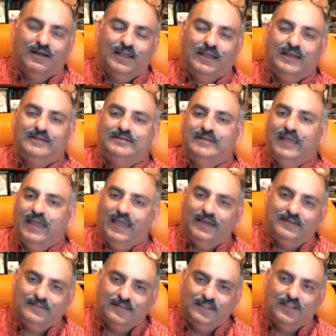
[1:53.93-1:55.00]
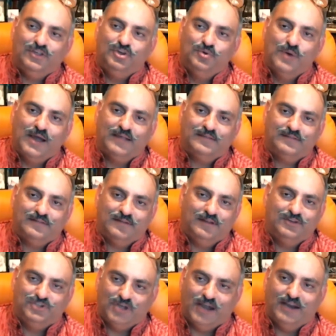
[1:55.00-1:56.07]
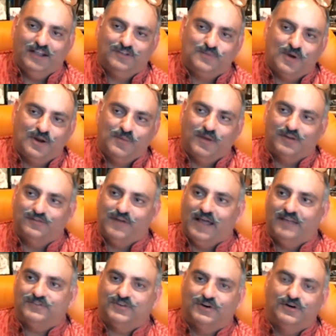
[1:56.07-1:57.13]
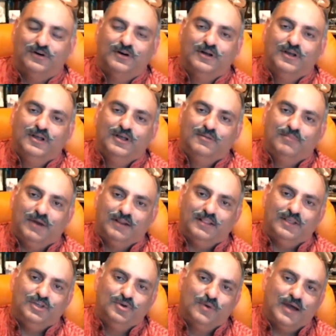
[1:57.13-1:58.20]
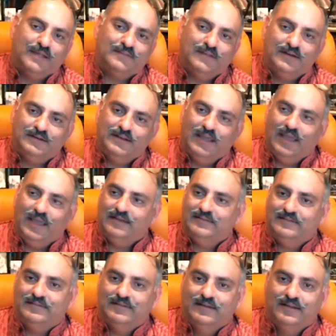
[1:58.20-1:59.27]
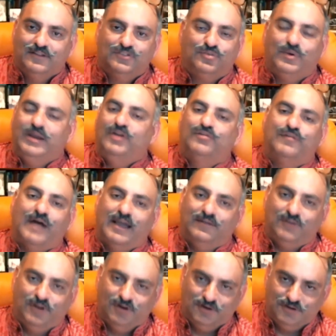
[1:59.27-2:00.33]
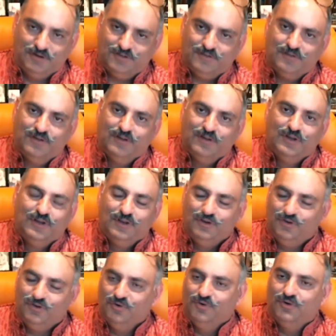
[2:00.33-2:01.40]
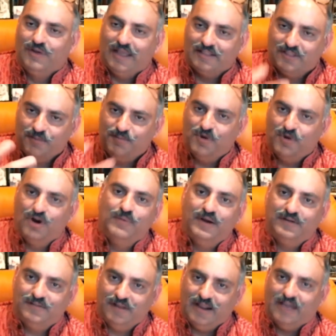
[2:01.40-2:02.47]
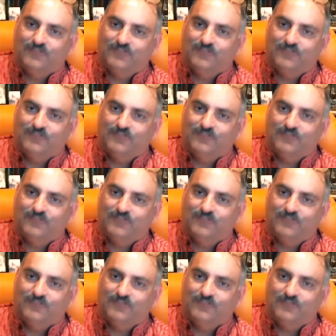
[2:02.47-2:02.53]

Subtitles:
it takes, in the US, in China it's probably much faster, but in the US it takes 3 to 5 years to get the permits and